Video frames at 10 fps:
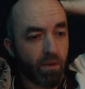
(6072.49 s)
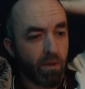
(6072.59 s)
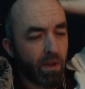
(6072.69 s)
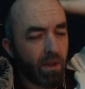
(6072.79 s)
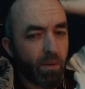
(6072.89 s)

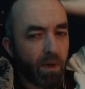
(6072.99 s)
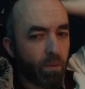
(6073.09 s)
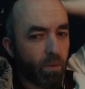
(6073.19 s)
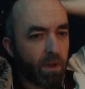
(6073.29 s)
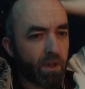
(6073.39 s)
I think we had
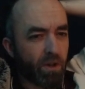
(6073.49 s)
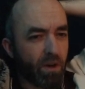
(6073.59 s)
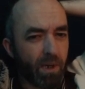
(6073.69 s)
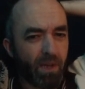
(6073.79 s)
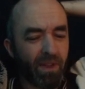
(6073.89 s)
one storm,
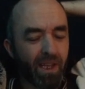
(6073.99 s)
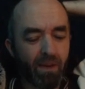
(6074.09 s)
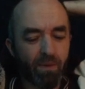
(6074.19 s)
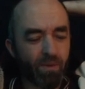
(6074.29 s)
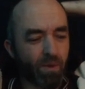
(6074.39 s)
and even then it
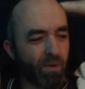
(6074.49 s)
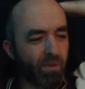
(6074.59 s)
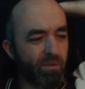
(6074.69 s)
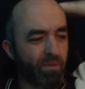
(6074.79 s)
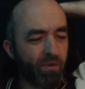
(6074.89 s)
was what,
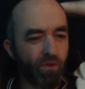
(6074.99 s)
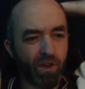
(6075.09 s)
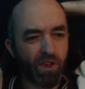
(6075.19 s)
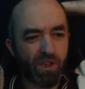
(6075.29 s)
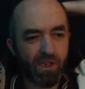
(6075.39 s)
4
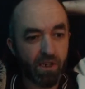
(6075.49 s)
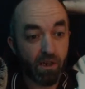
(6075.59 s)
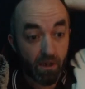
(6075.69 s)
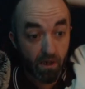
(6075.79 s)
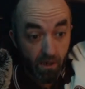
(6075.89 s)
inches.
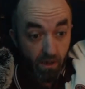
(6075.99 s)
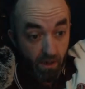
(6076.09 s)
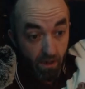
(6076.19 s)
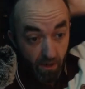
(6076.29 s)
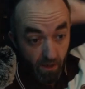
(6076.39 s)

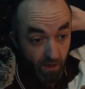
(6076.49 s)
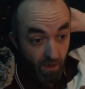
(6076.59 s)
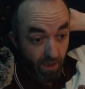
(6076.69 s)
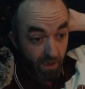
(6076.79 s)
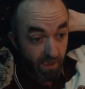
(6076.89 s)
It
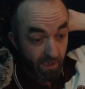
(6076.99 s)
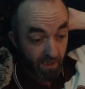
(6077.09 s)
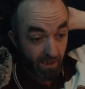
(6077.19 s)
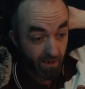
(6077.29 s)
is.